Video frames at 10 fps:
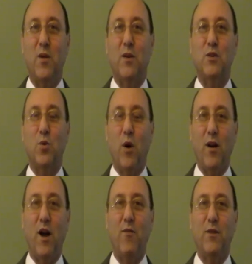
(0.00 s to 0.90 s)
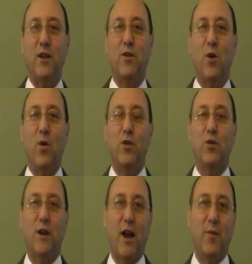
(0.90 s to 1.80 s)
Because quite often in going
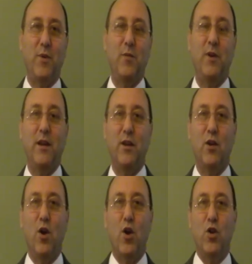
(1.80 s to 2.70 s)
to an IEP meeting,